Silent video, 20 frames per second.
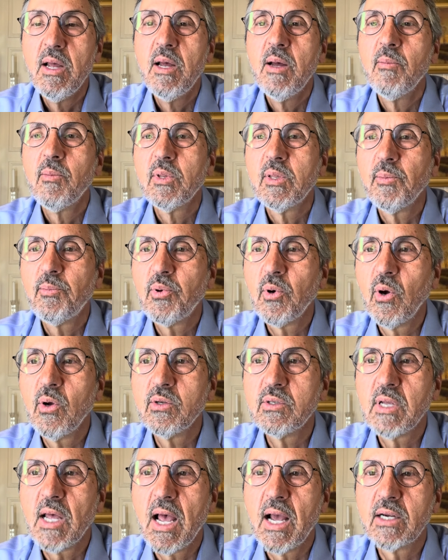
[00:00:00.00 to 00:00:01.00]
But the
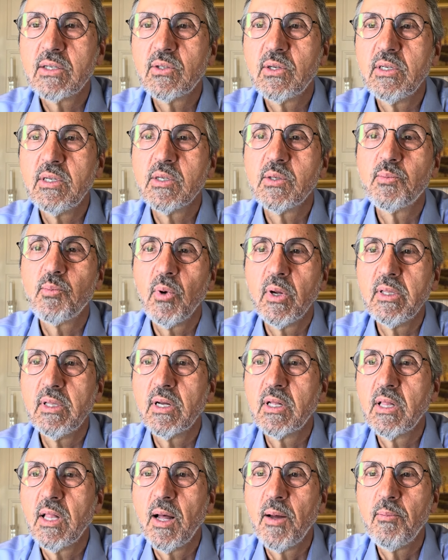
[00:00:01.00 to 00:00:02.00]
pros actually just bring the
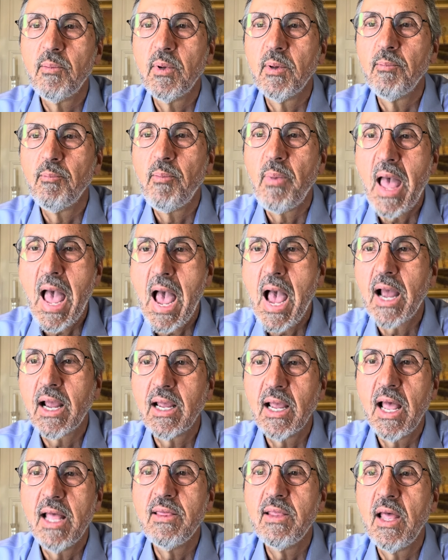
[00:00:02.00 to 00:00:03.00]
club
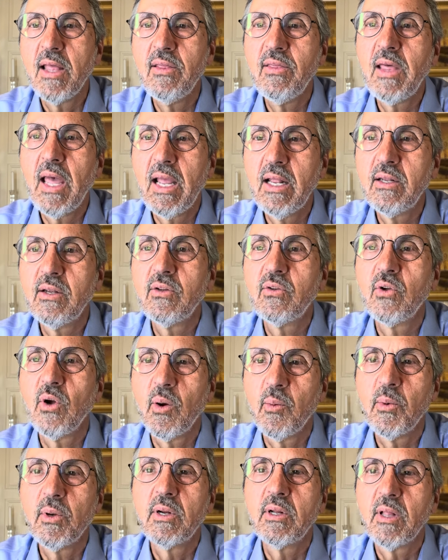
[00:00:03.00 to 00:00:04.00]
back and then they
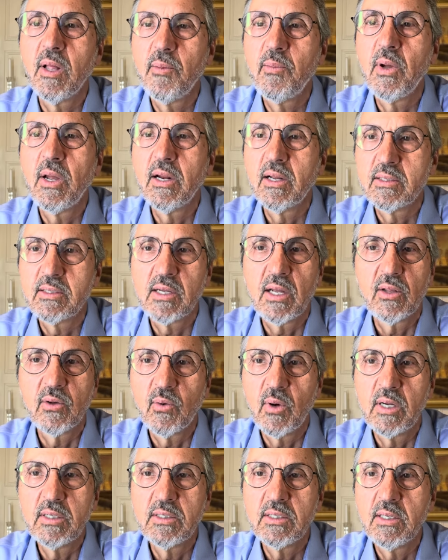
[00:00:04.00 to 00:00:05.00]
determine club head
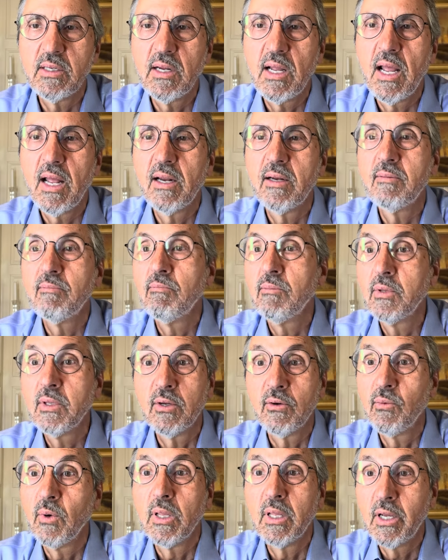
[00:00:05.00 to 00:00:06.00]
acceleration, and
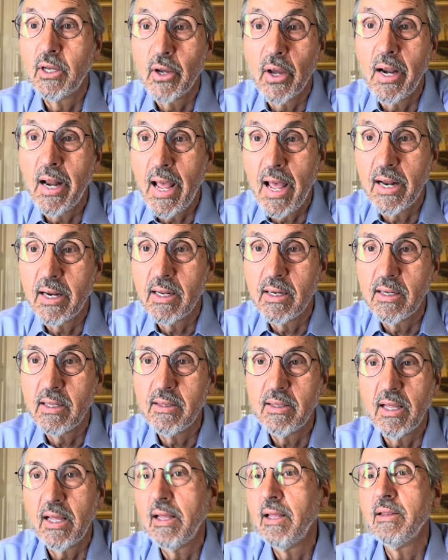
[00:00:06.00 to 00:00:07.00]
they're really good at it,
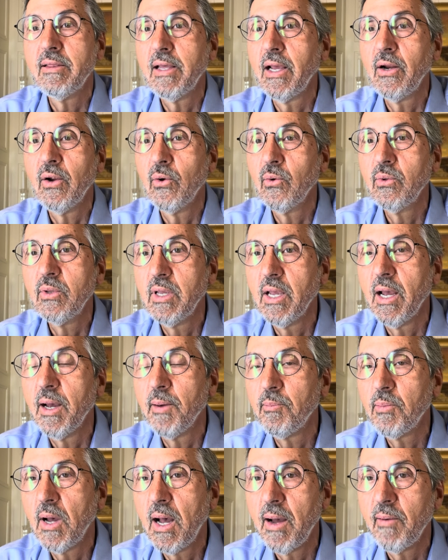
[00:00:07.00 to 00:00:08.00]
and they don't
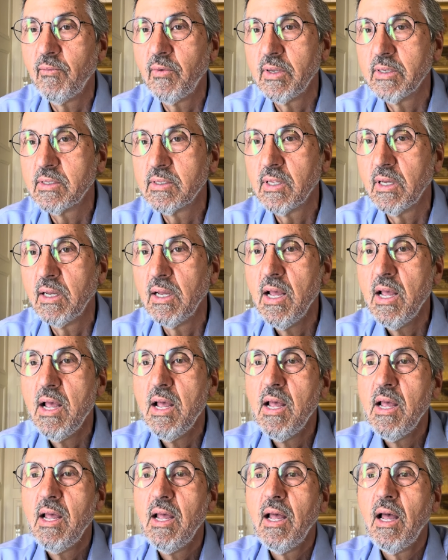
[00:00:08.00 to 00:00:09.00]
yip, obviously.
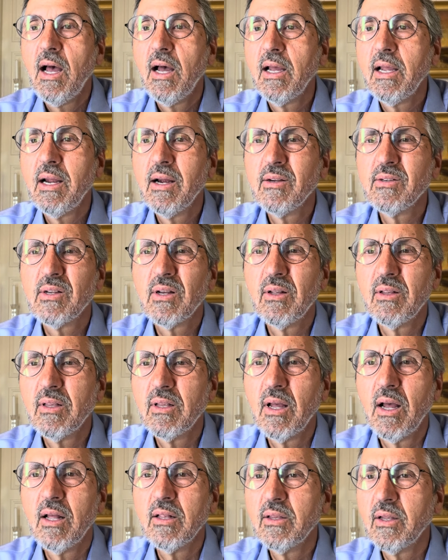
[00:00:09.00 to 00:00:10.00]
Here's a
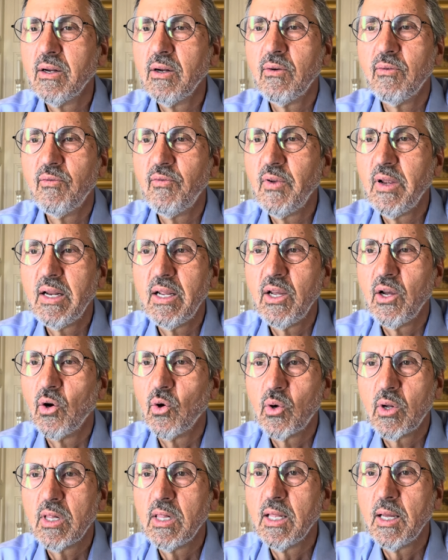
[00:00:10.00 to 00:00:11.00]
little
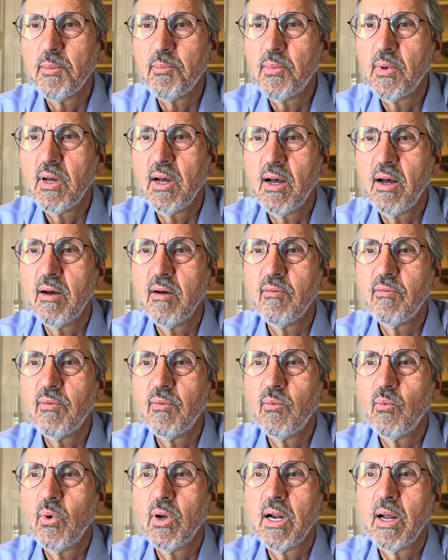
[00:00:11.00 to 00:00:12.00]
video clip of
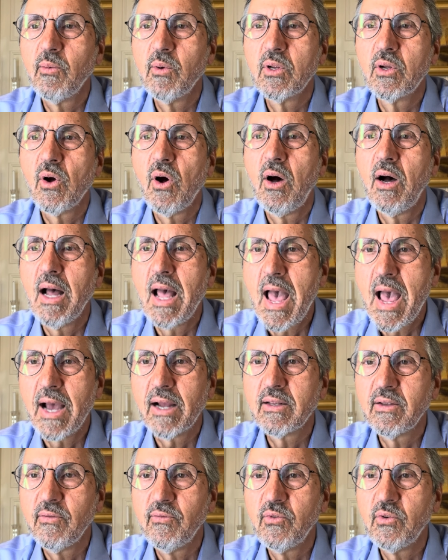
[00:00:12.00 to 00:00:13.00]
what I would call
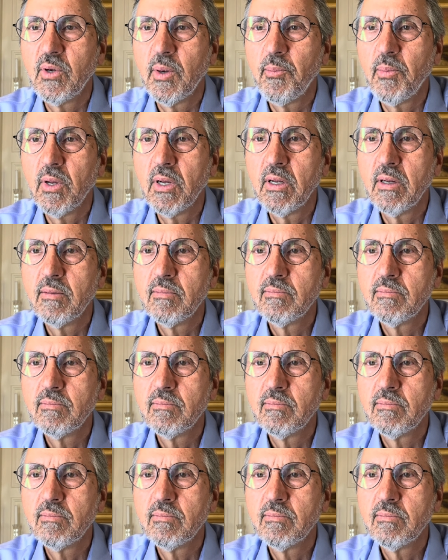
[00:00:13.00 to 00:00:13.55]
active chipping.